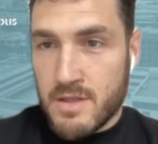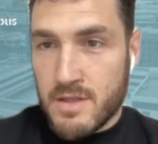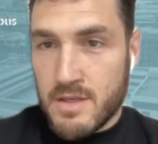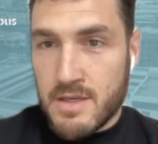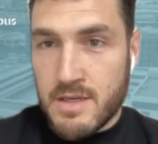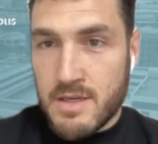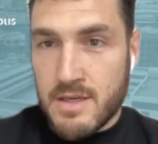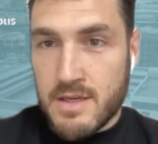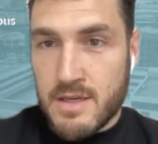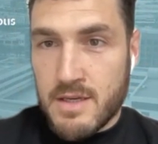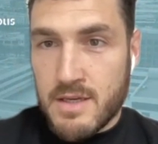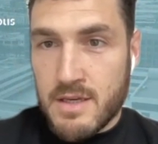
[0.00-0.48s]

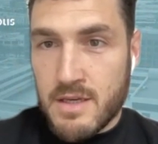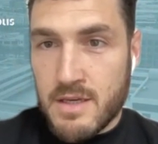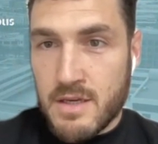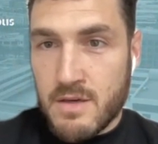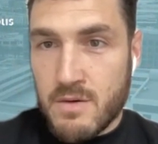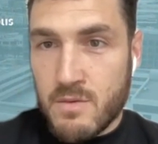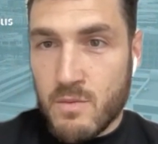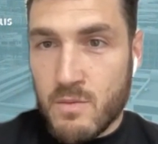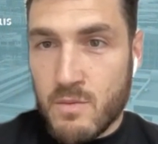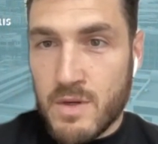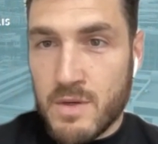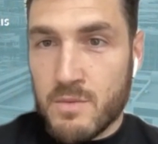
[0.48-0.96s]

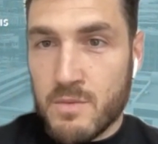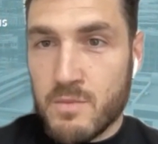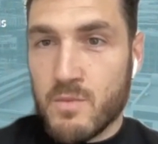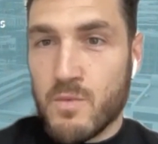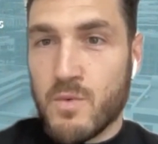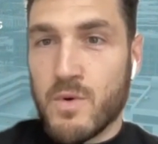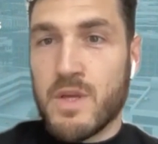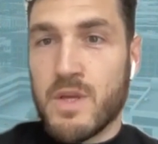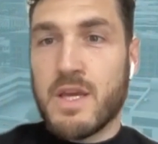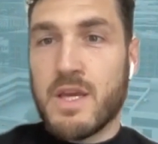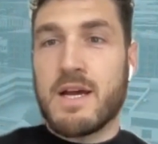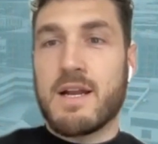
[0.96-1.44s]
Uh,
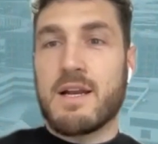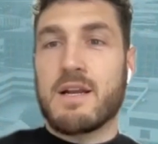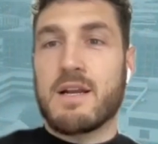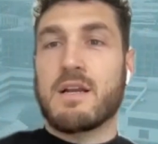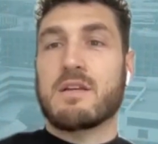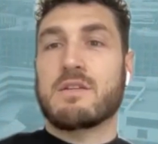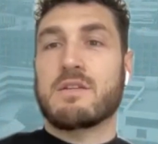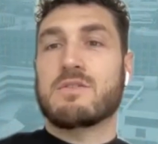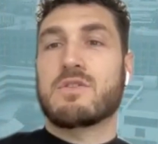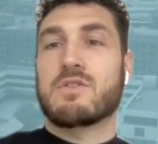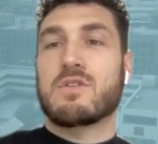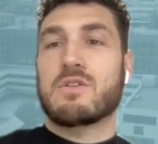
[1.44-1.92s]
when we
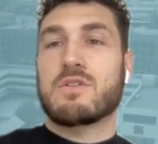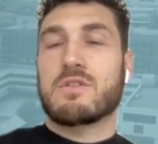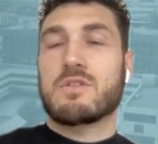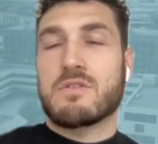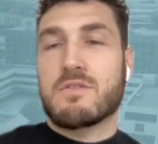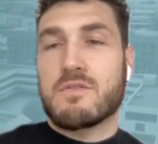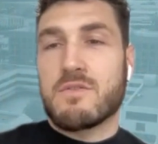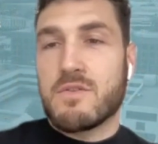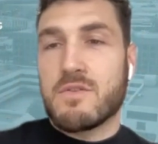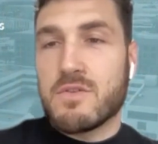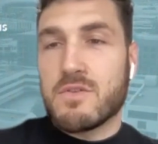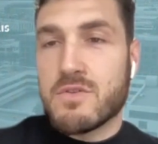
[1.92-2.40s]
are just
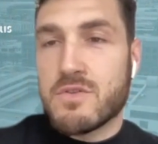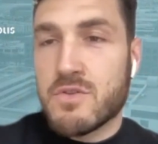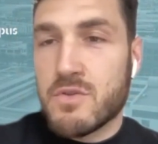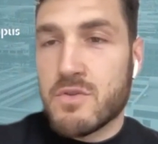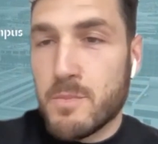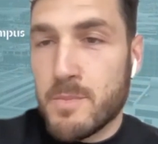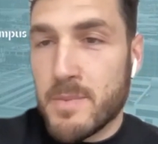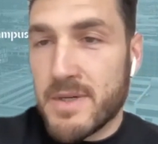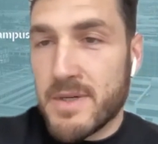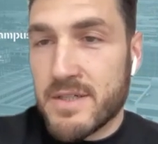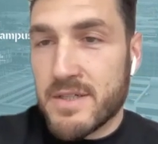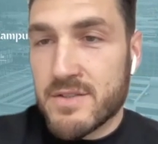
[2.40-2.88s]

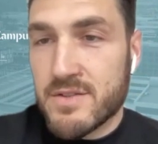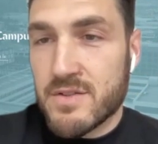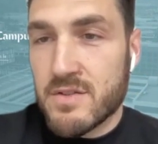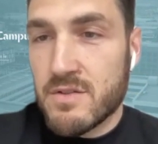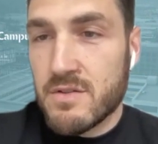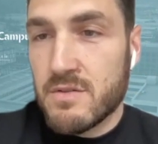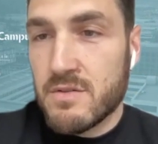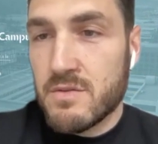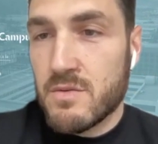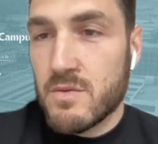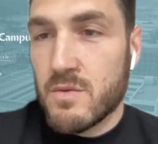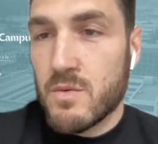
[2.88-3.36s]
two
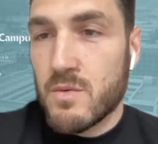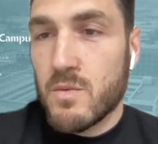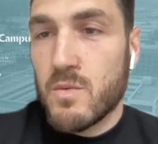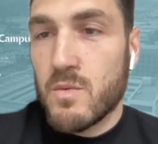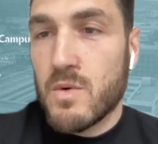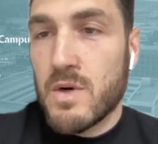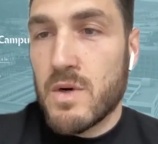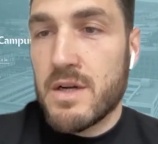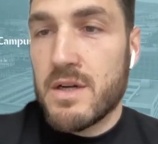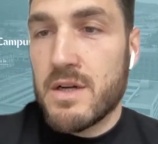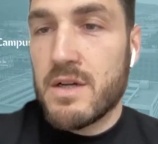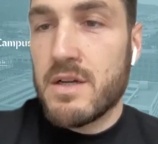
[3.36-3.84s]
person,
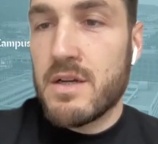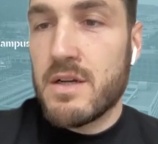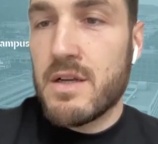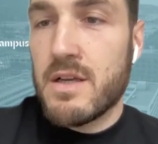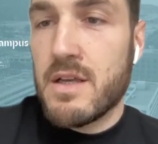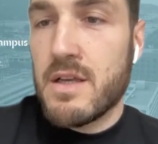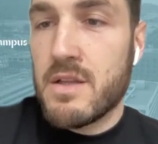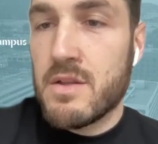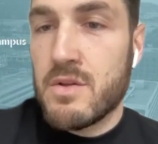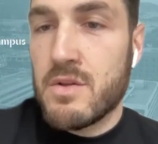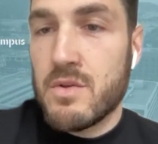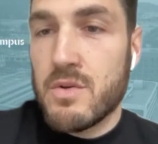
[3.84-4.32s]
where
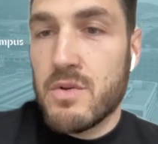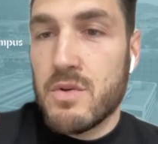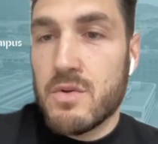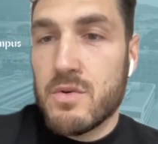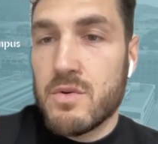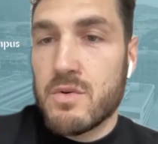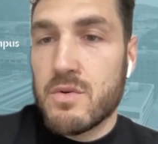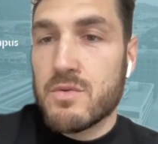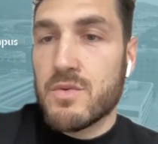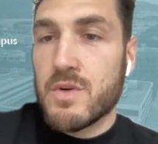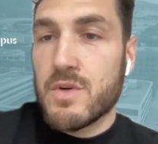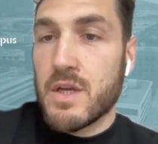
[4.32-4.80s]
do
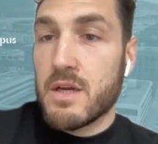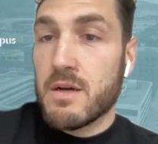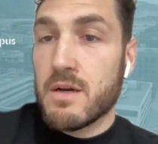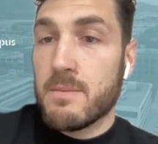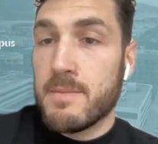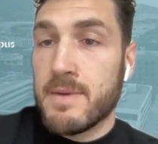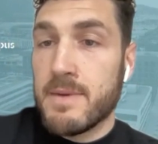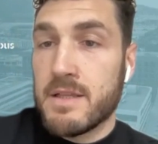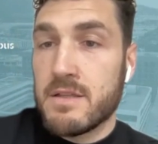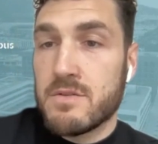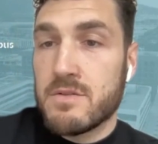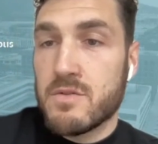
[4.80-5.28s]
you
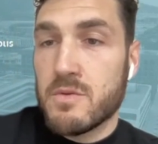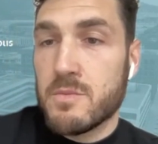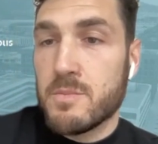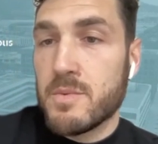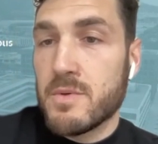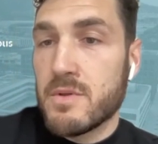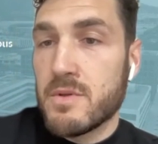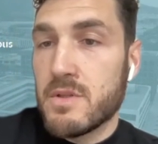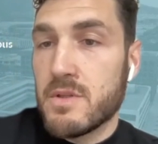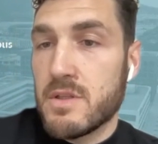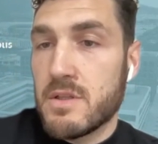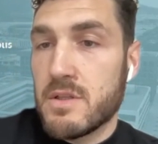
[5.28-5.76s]
recommend to
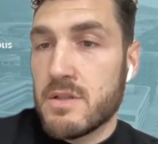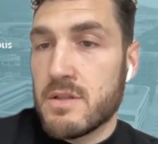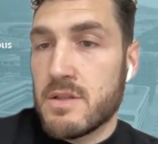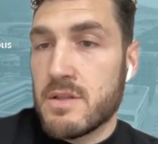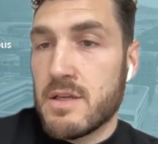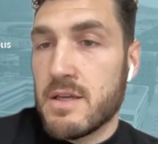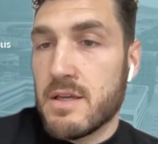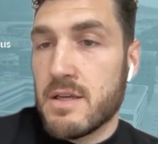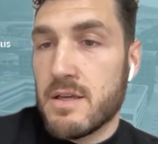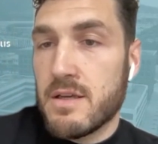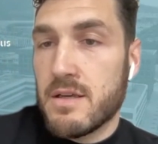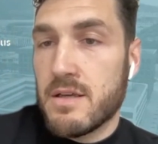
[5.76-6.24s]
put
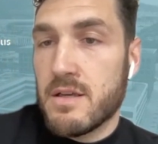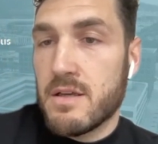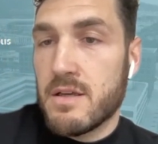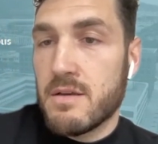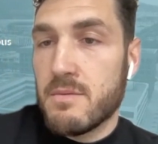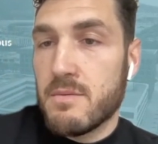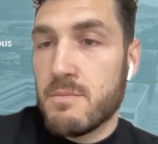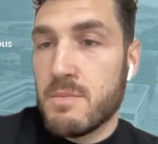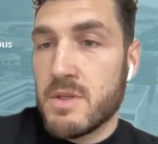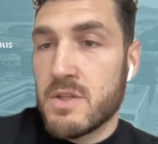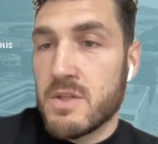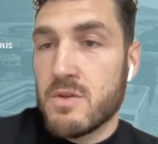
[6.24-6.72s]

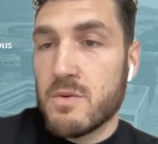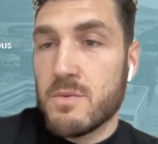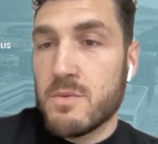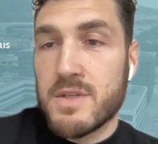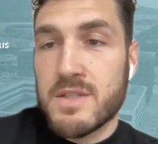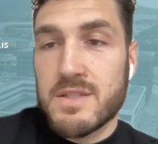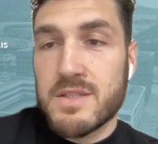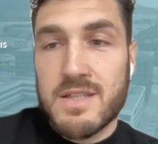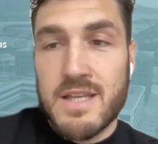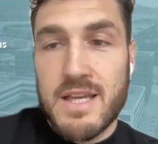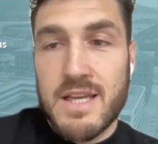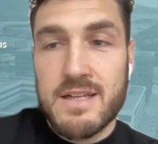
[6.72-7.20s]
the B two
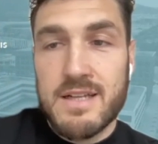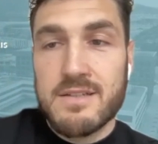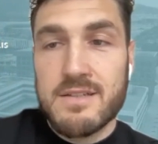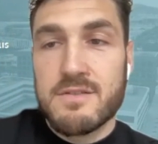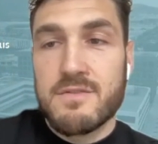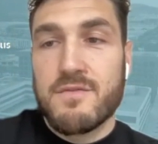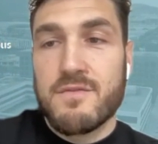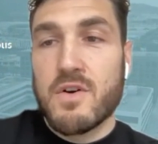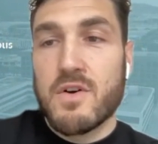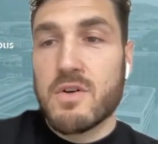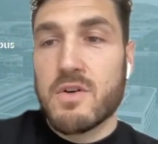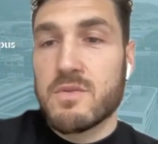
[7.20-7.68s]
B
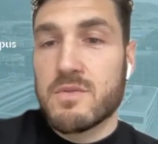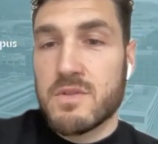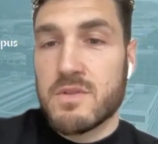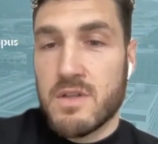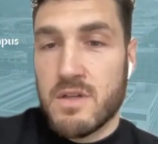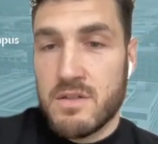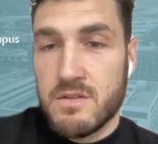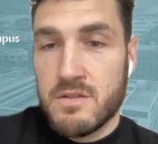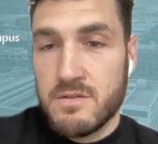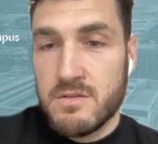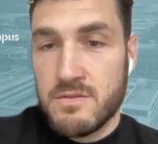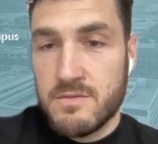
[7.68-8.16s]
sales focus
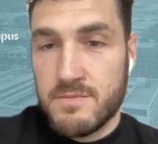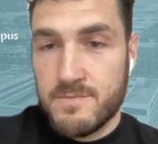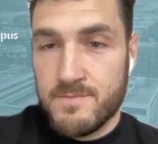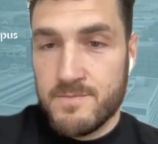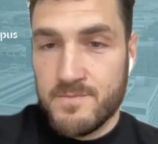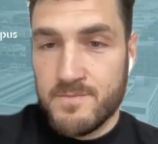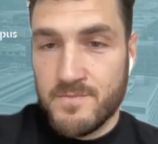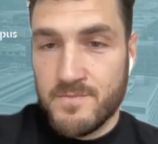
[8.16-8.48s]
on?